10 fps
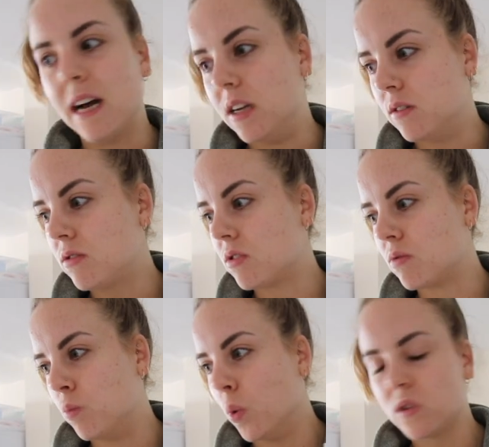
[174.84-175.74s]
and
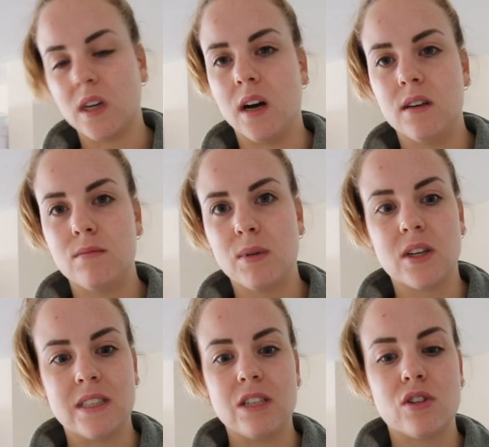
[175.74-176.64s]
just water
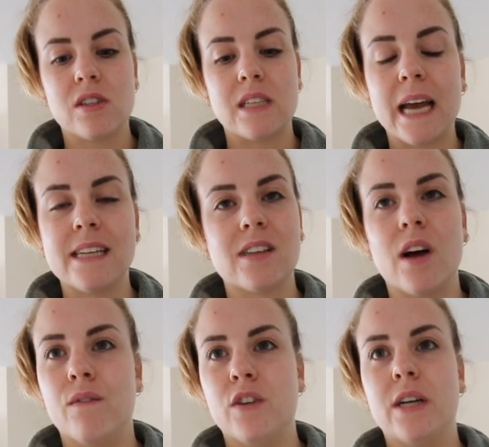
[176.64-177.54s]
because it just tastes
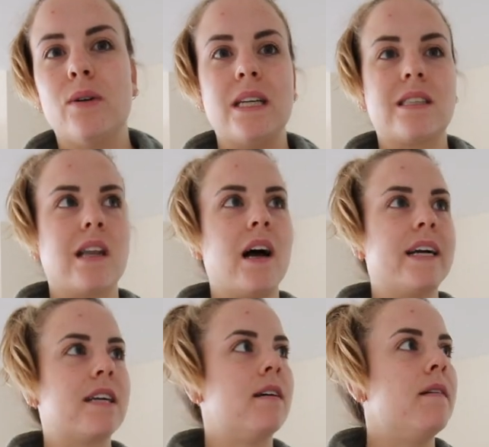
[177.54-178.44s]
unreal. It's
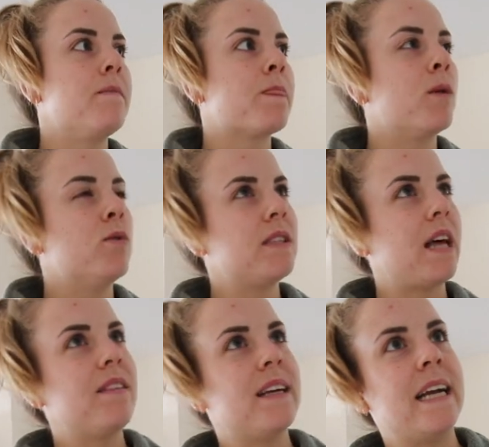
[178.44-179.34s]
like, what's
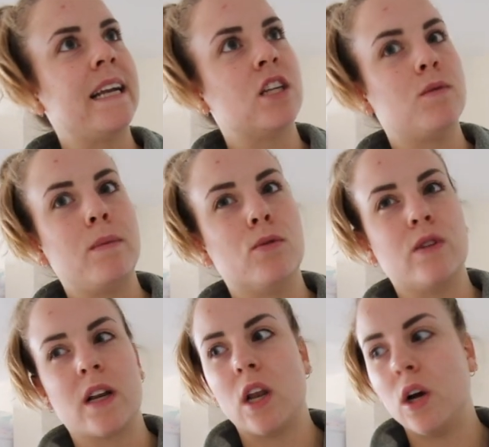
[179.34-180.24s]
that thing English people
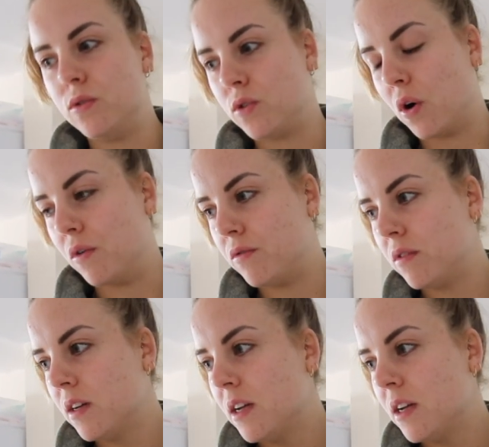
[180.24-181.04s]
drink loads of?